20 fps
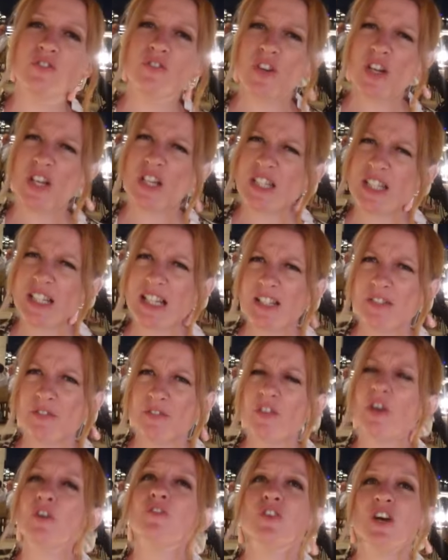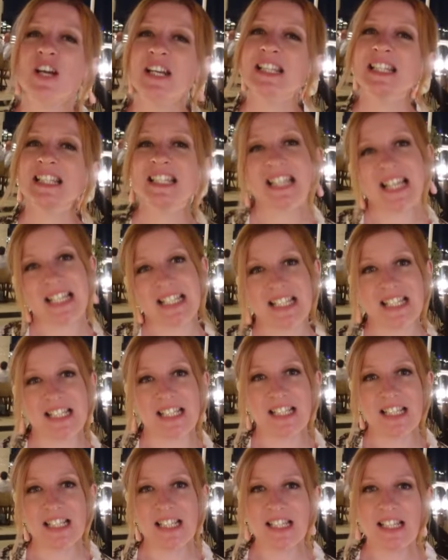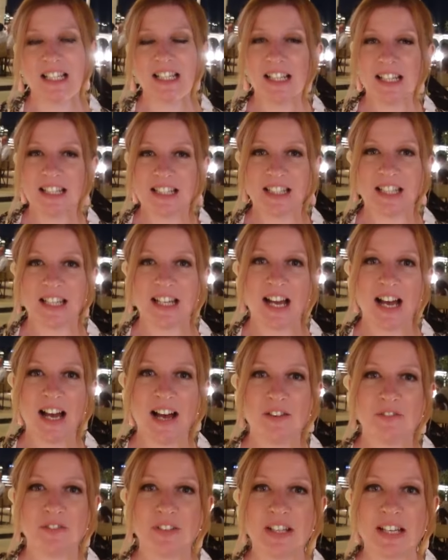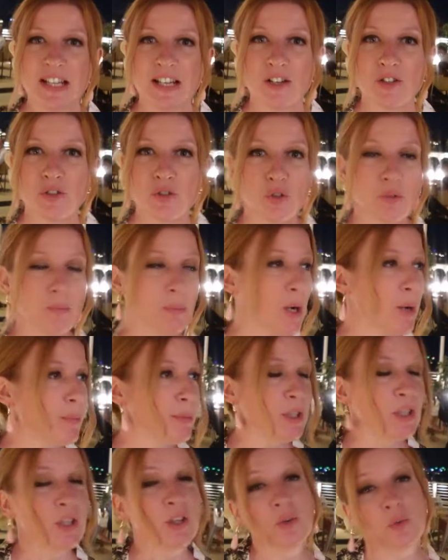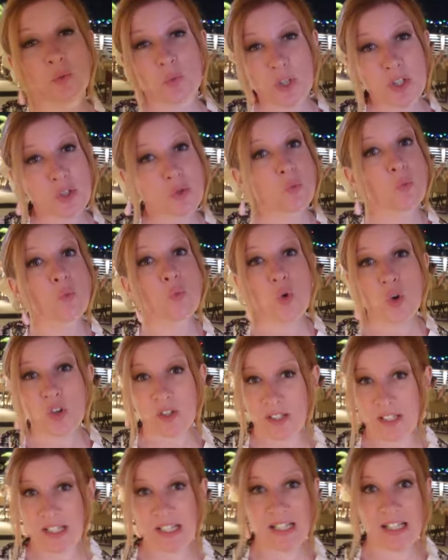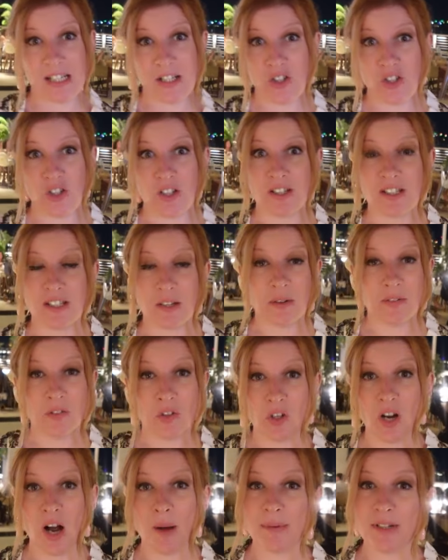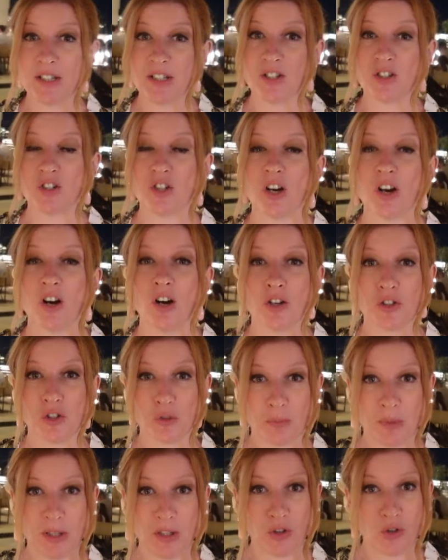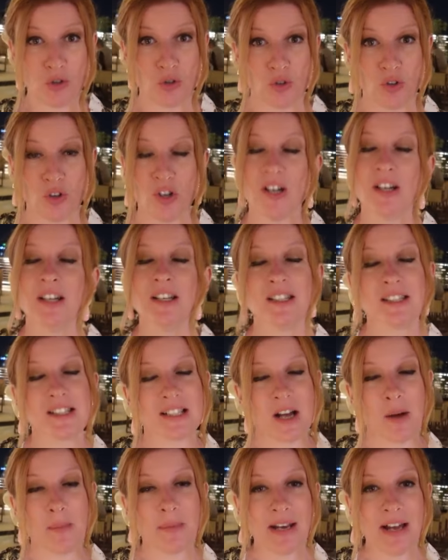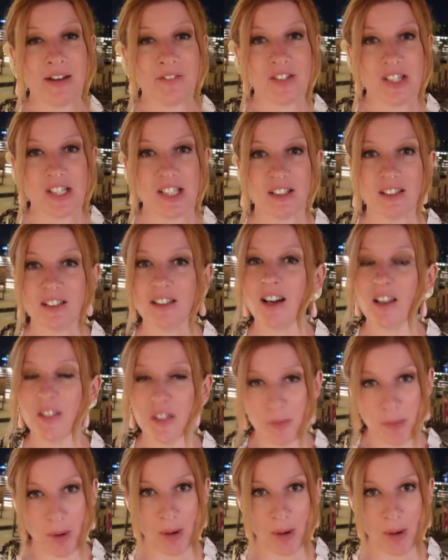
Fridays and Saturdays, they have an outdoor barbecue, which was delicious. So if you're coming to the Taj, be sure to come and have dinner at the